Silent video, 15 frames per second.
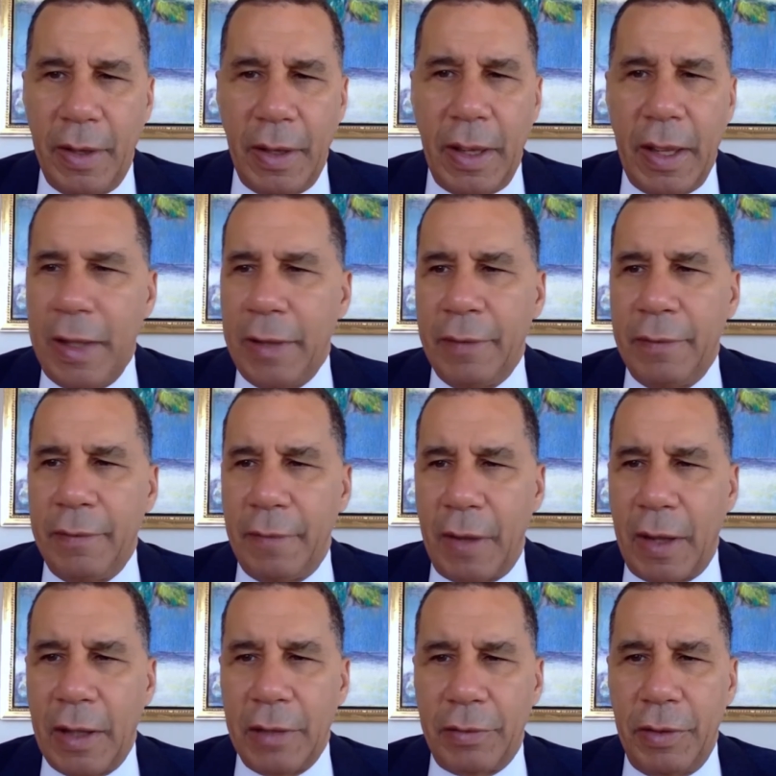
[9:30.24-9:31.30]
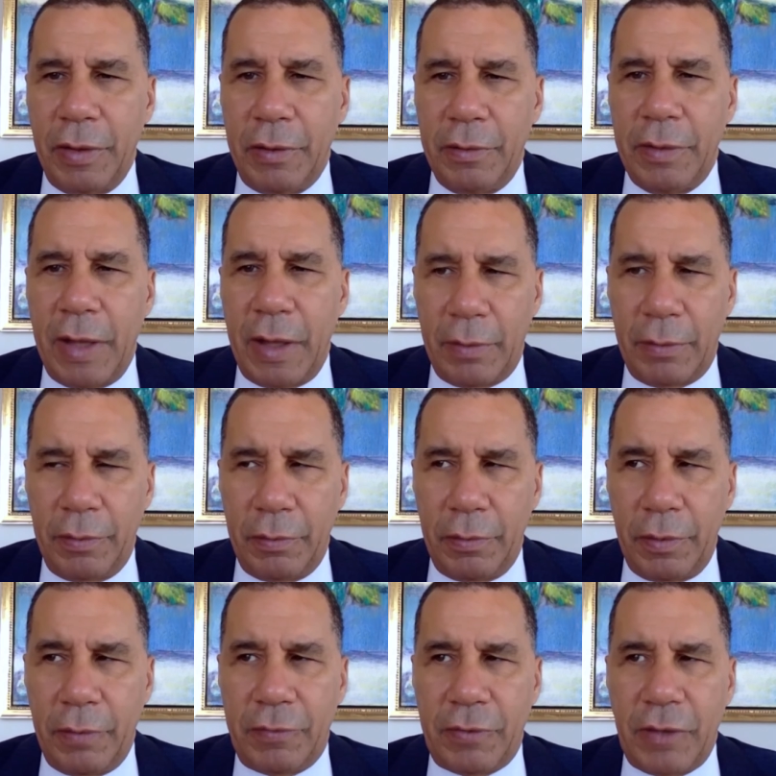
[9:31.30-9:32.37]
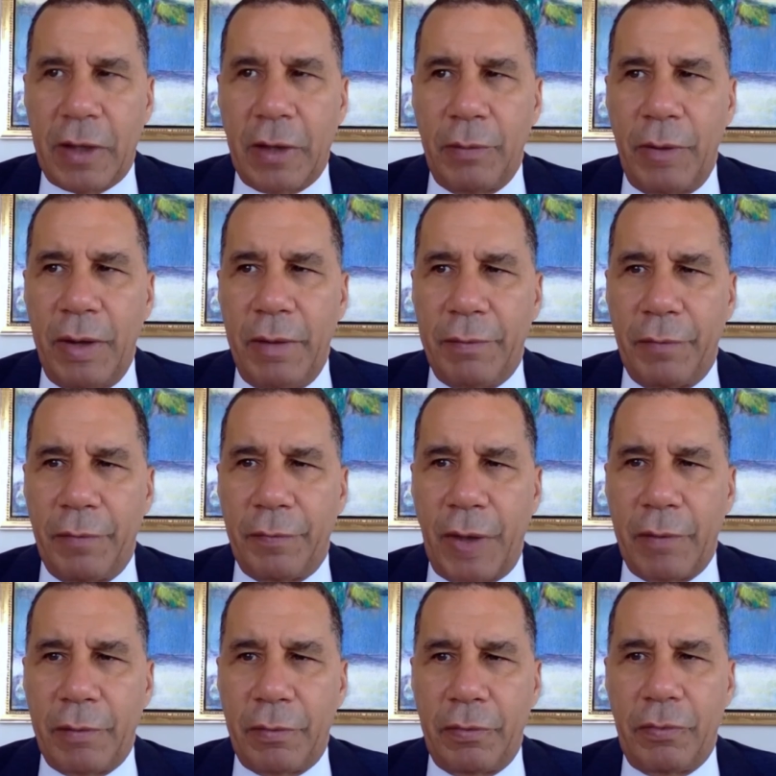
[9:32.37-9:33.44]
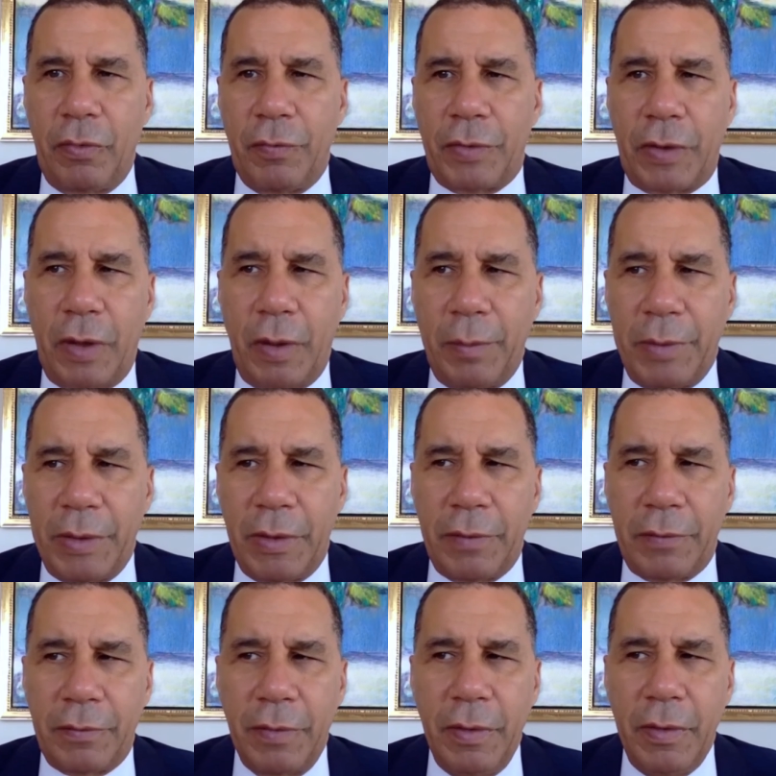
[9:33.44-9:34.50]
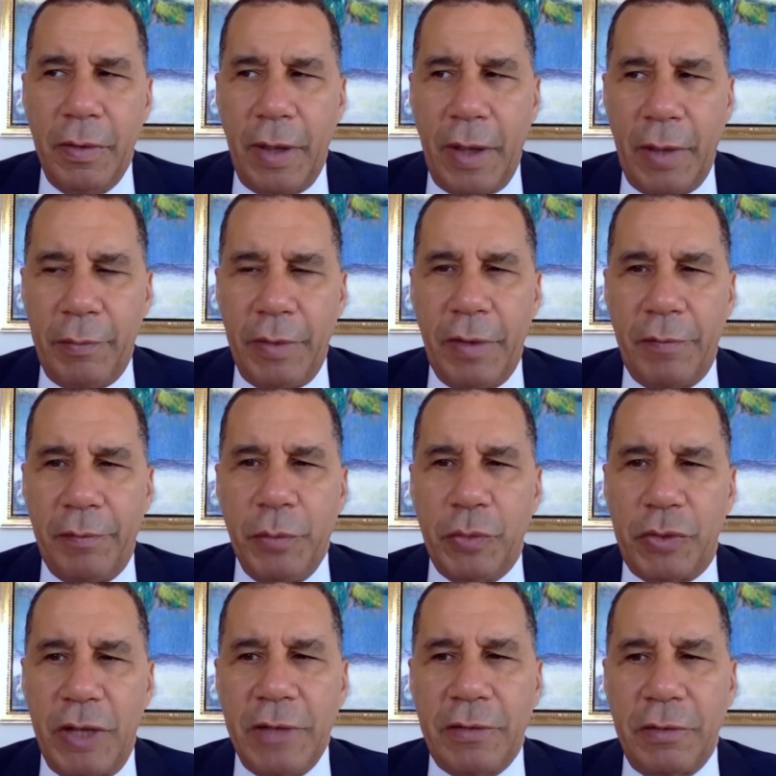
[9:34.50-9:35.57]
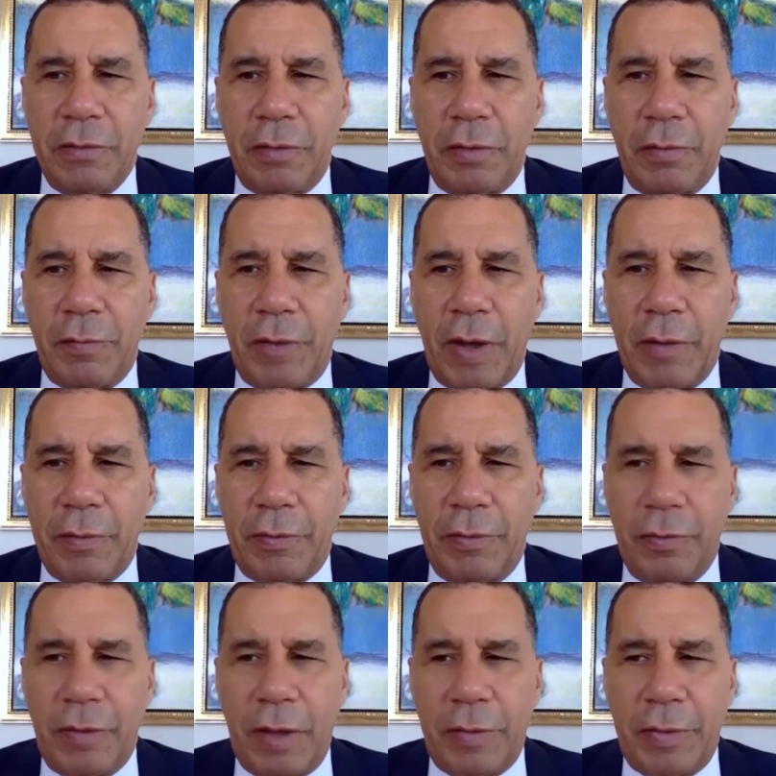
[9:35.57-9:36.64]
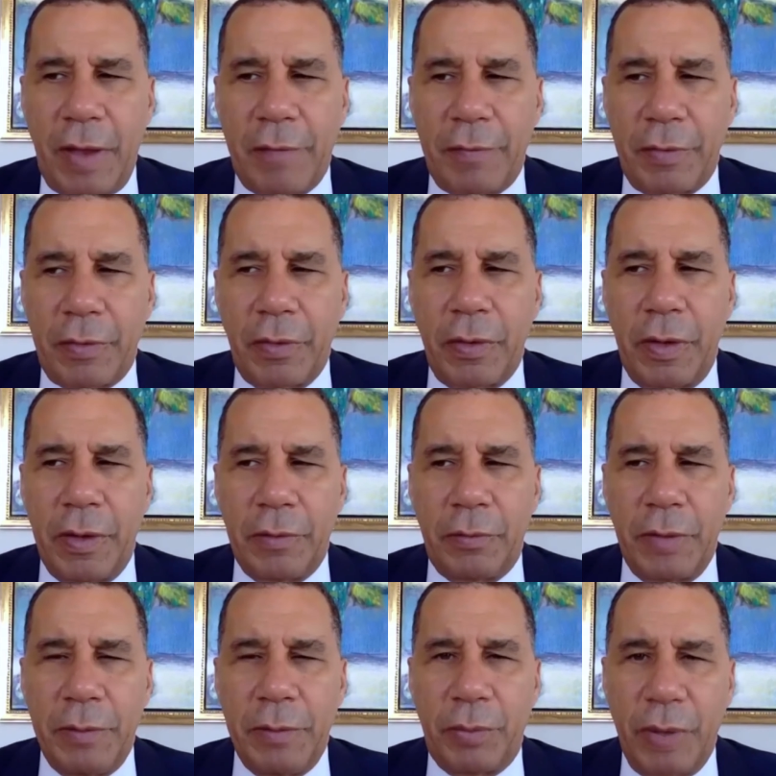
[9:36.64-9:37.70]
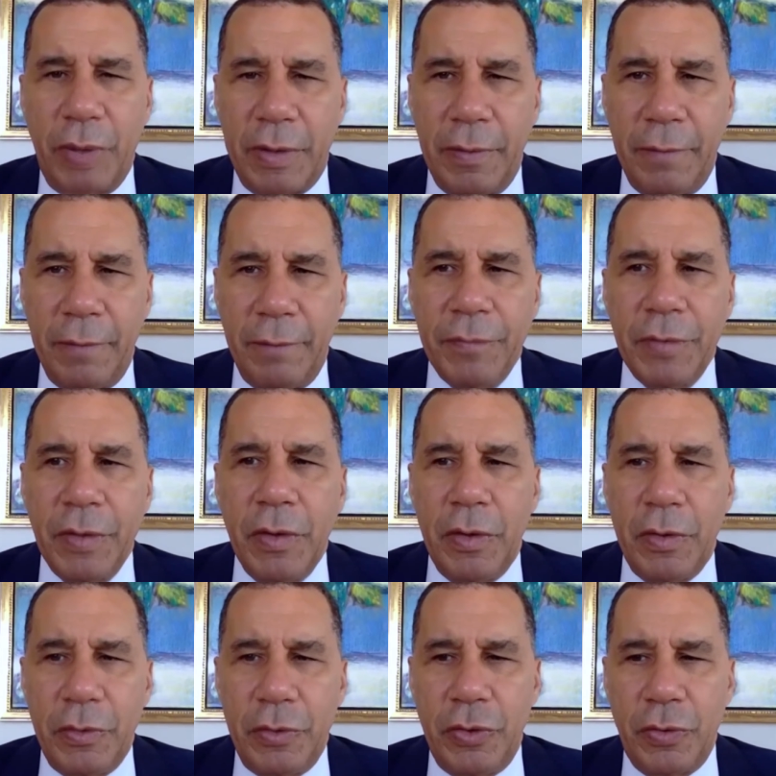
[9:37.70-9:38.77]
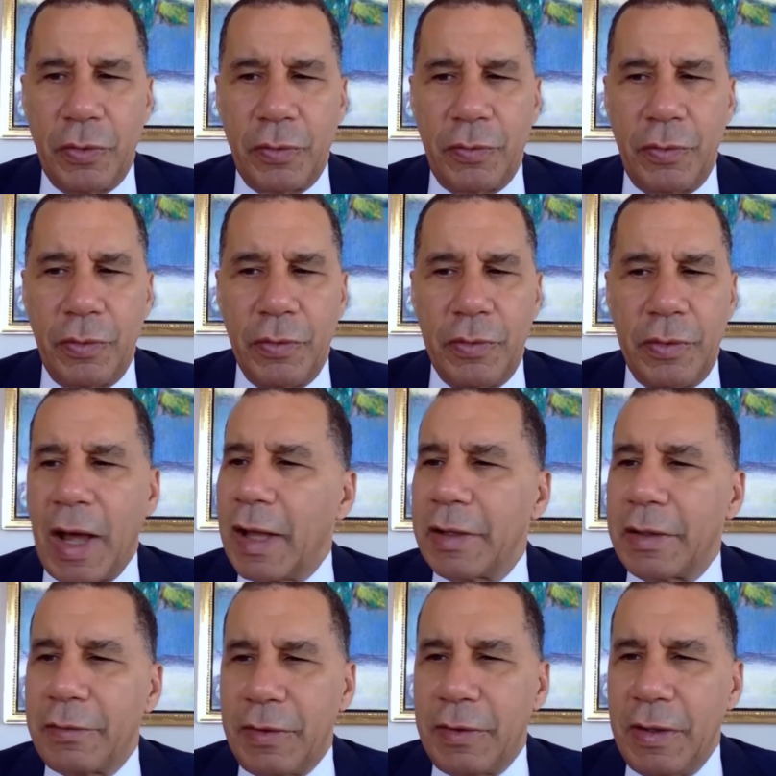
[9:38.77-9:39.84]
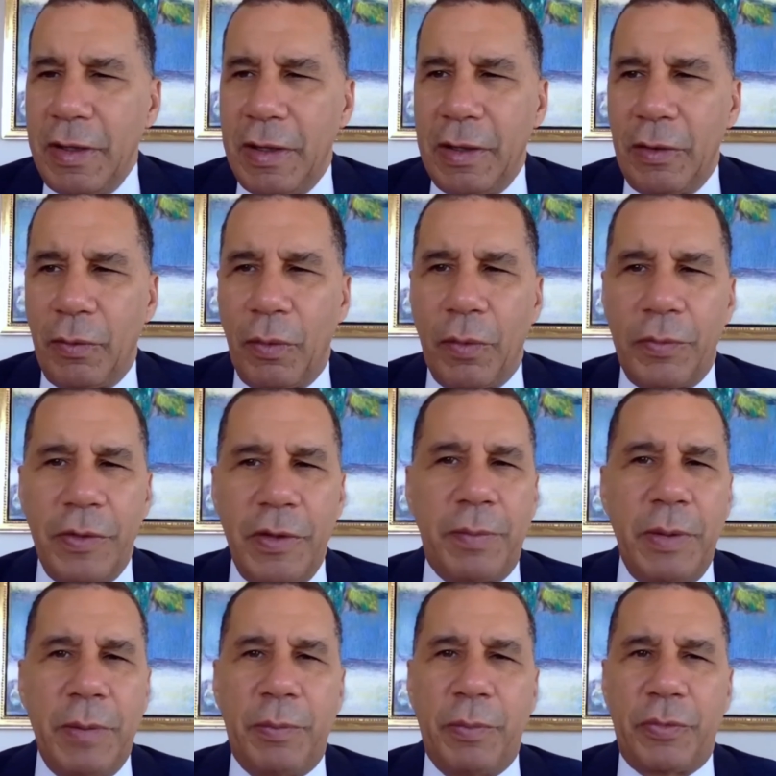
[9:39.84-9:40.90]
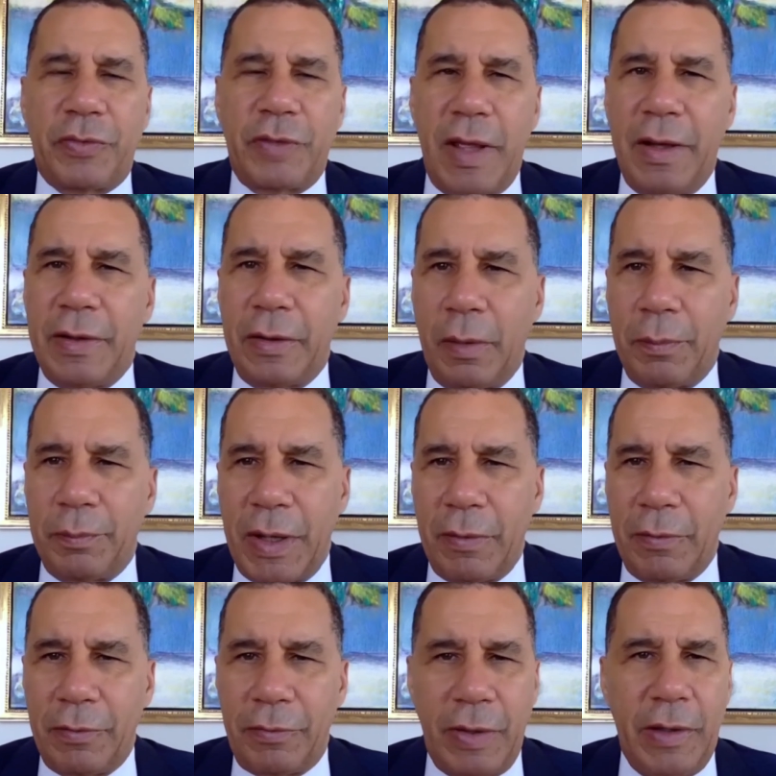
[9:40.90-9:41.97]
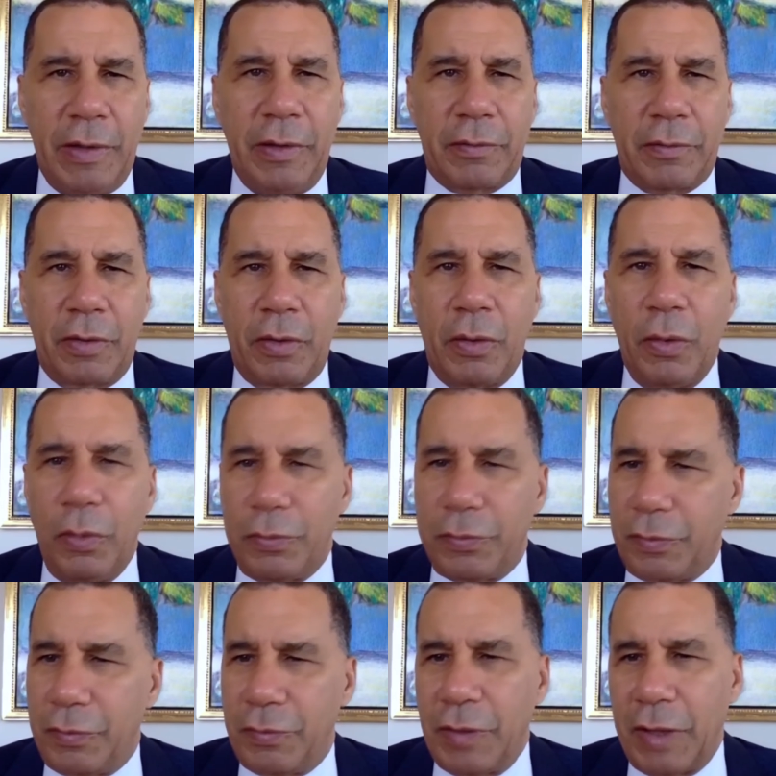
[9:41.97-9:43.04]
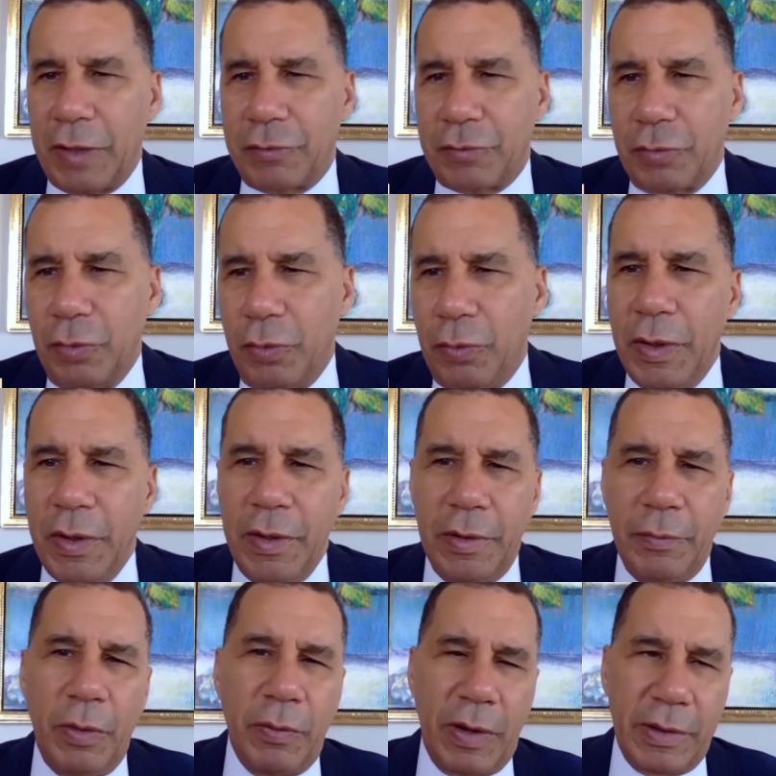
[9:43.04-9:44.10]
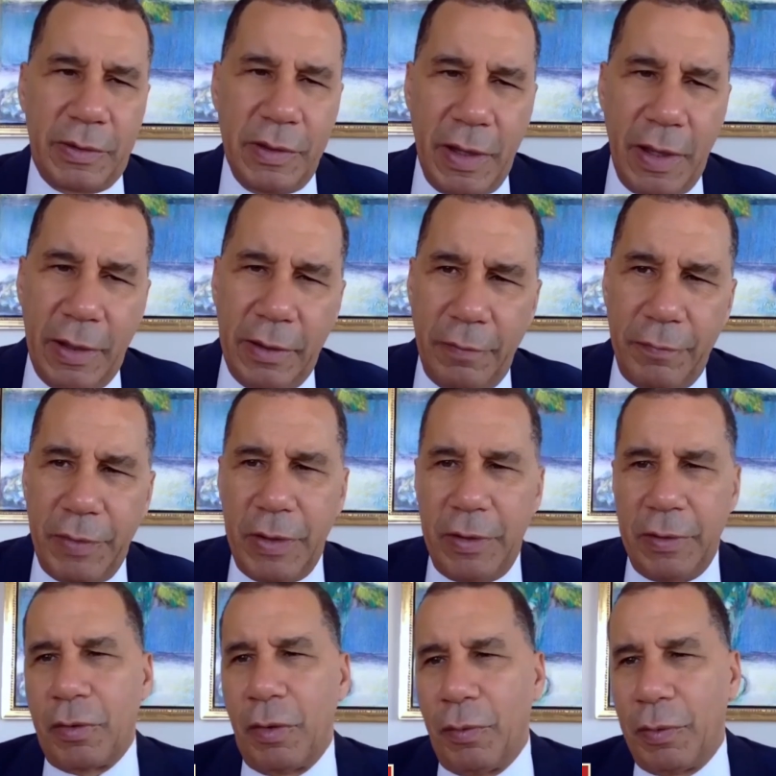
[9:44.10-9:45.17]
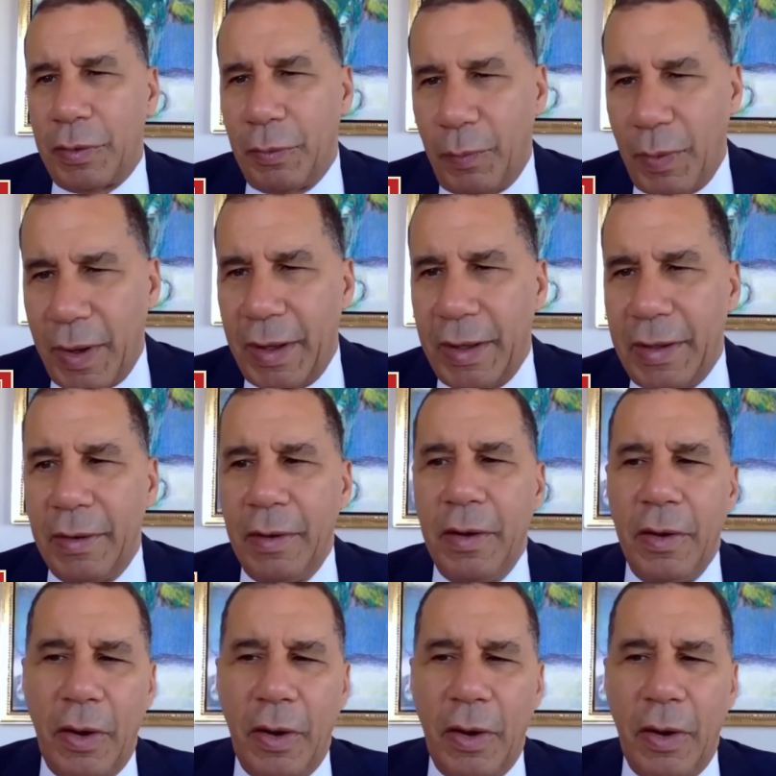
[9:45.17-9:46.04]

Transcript: And I think now that the second wave of the virus is overcoming us and we have mutations of the virus in South Africa and Great Britain, you're not seeing all these people standing up now and saying it's a hoax, it's not true, we're at the end of it, it's going away.